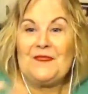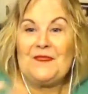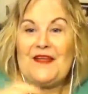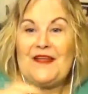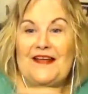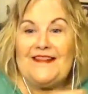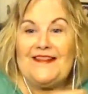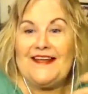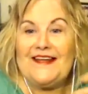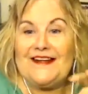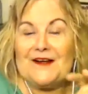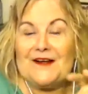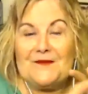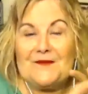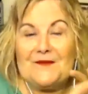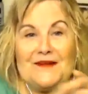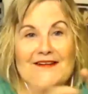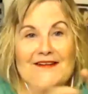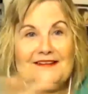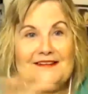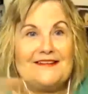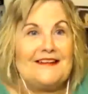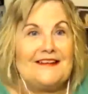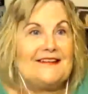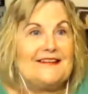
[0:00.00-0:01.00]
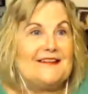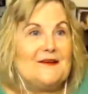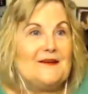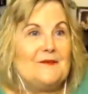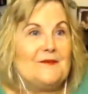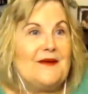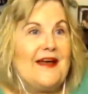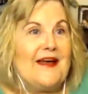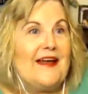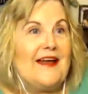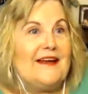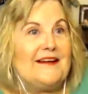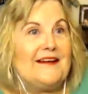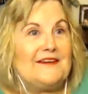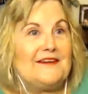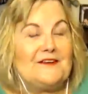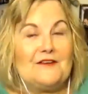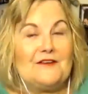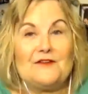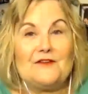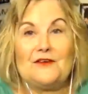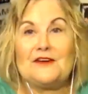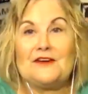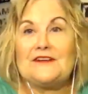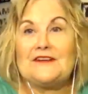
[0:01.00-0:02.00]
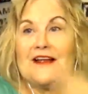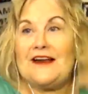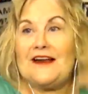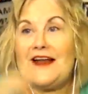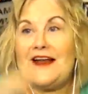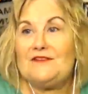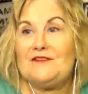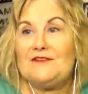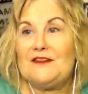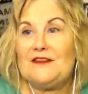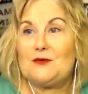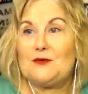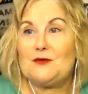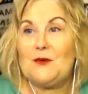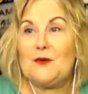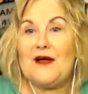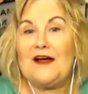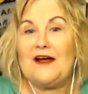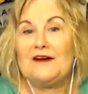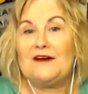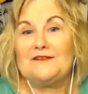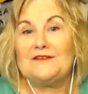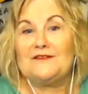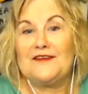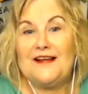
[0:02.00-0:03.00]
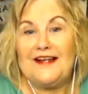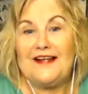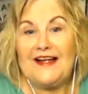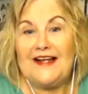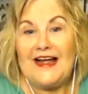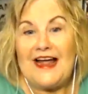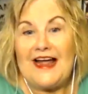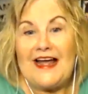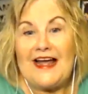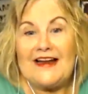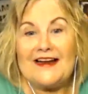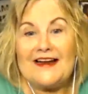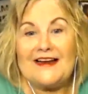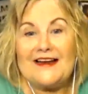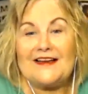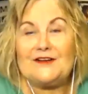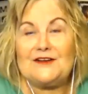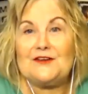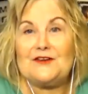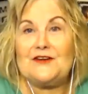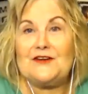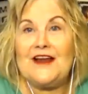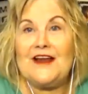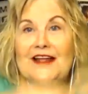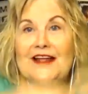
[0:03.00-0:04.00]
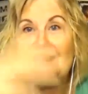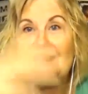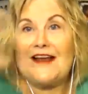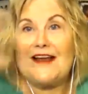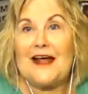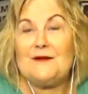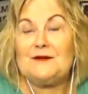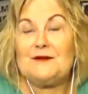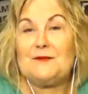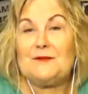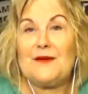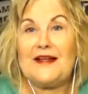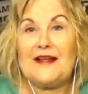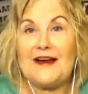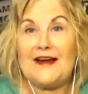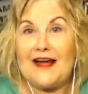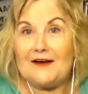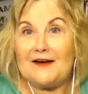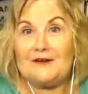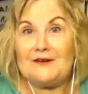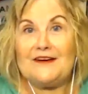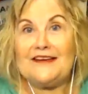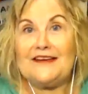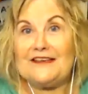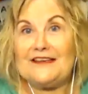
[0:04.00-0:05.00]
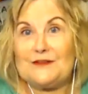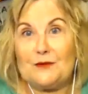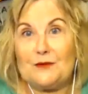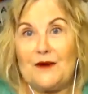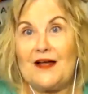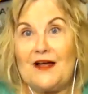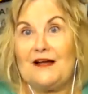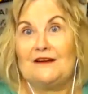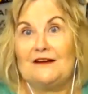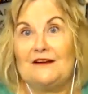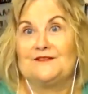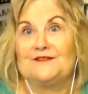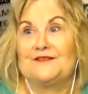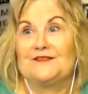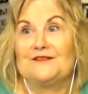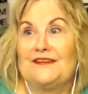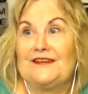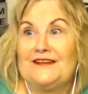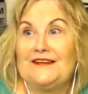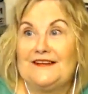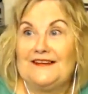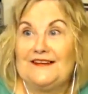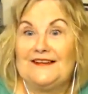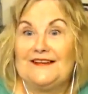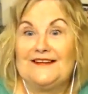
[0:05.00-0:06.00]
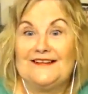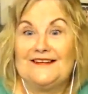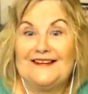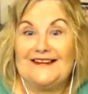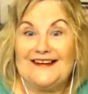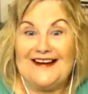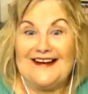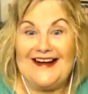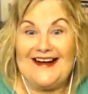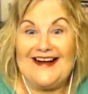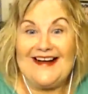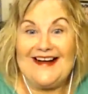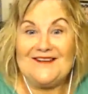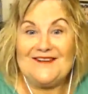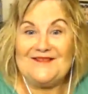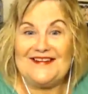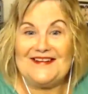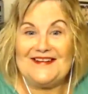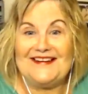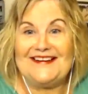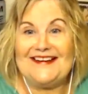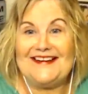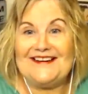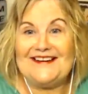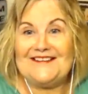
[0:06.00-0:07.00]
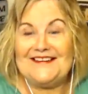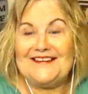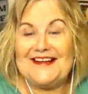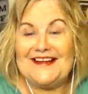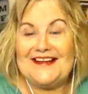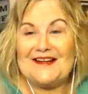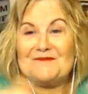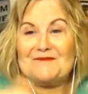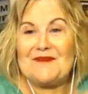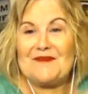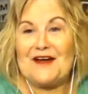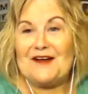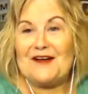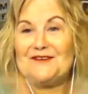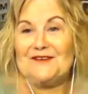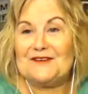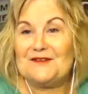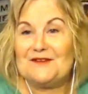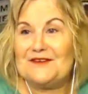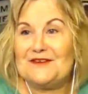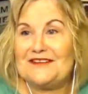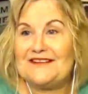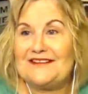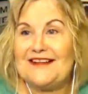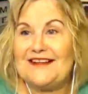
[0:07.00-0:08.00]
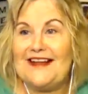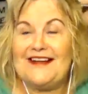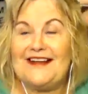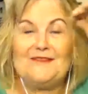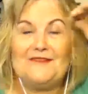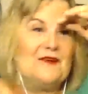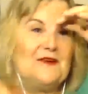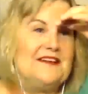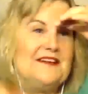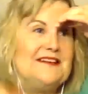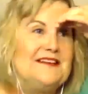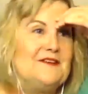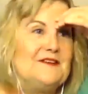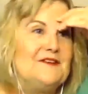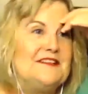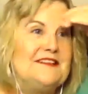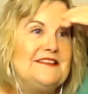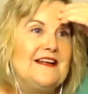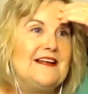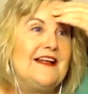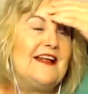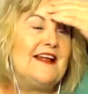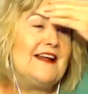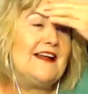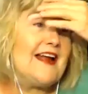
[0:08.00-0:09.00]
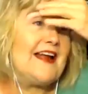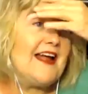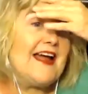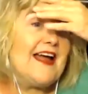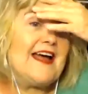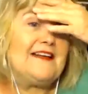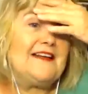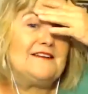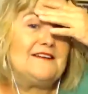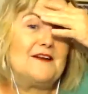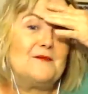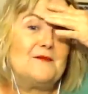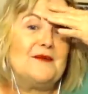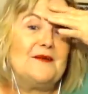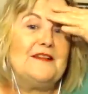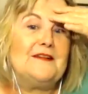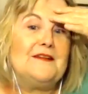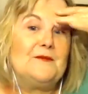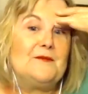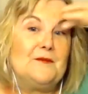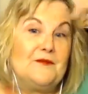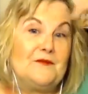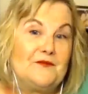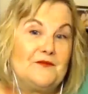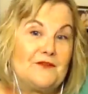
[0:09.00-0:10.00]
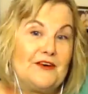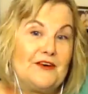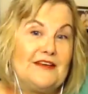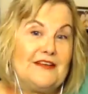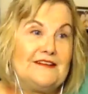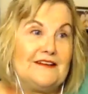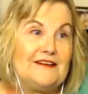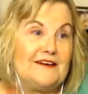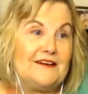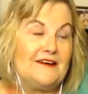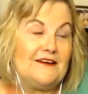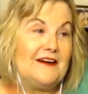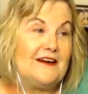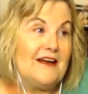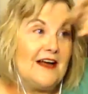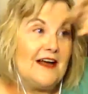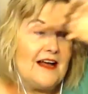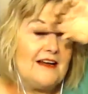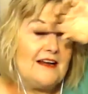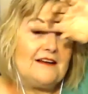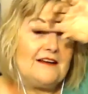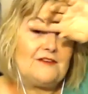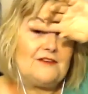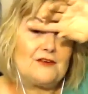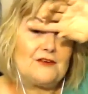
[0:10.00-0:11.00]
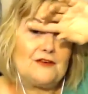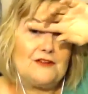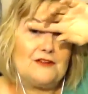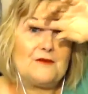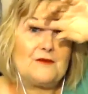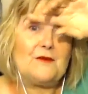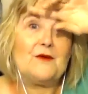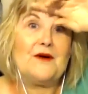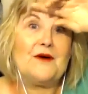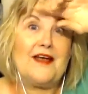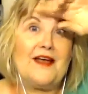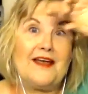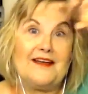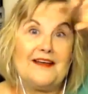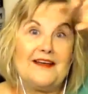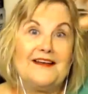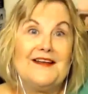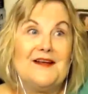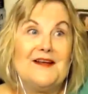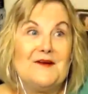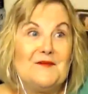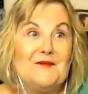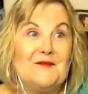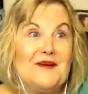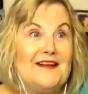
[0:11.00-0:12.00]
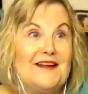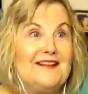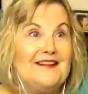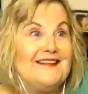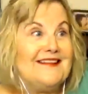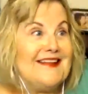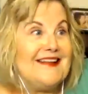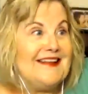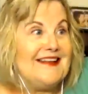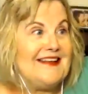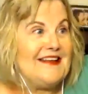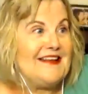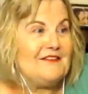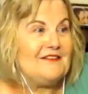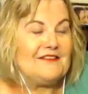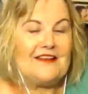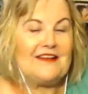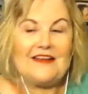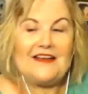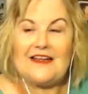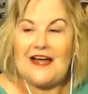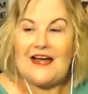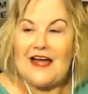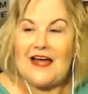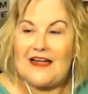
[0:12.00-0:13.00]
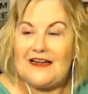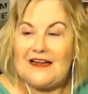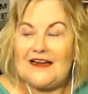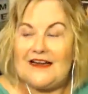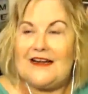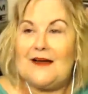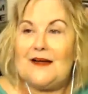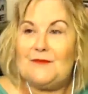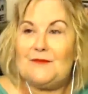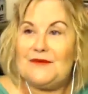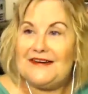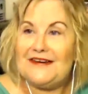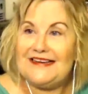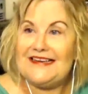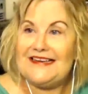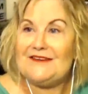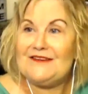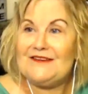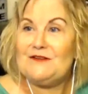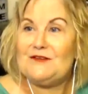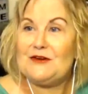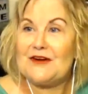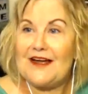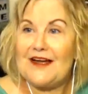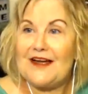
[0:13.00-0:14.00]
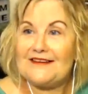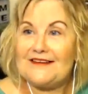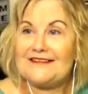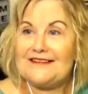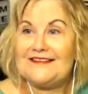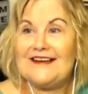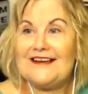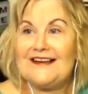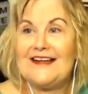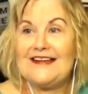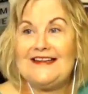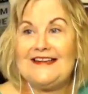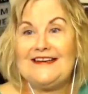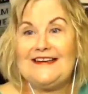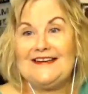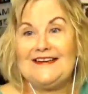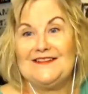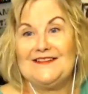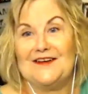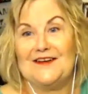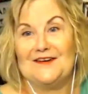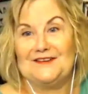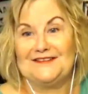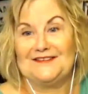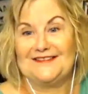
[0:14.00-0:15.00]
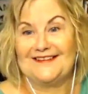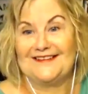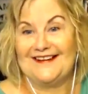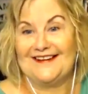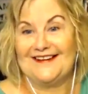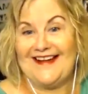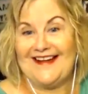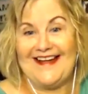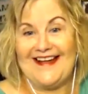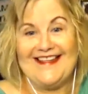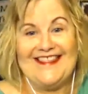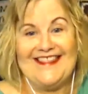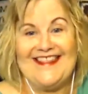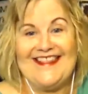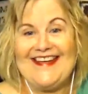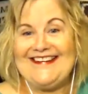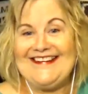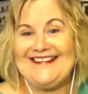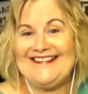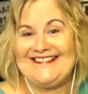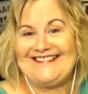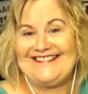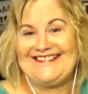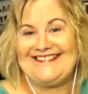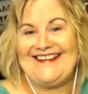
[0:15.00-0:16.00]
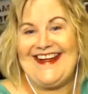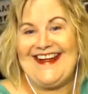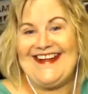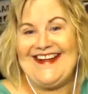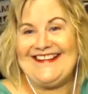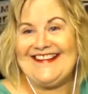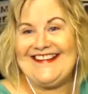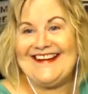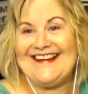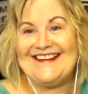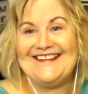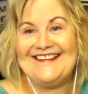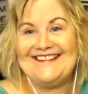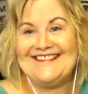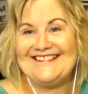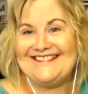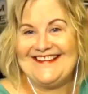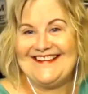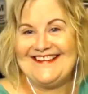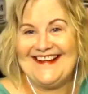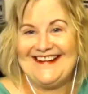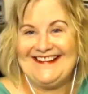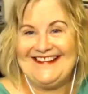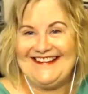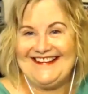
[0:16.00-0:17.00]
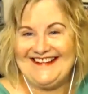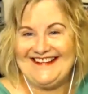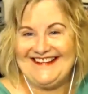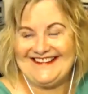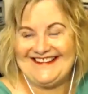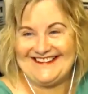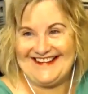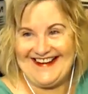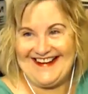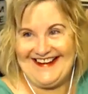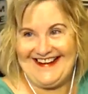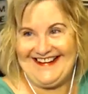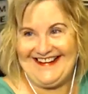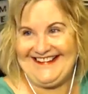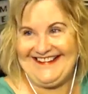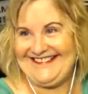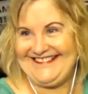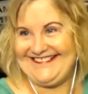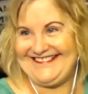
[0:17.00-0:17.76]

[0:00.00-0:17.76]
And they come in 6 in a package. So, of course, I'd have the 12. And in a 2-day time span, I would eat 12. I mean, literally, my husband was like, once it was done, and I had some in the freezer. I threw them away. And he was like, I cannot believe you're actually not eating those. And they just stayed there and stayed there. Like.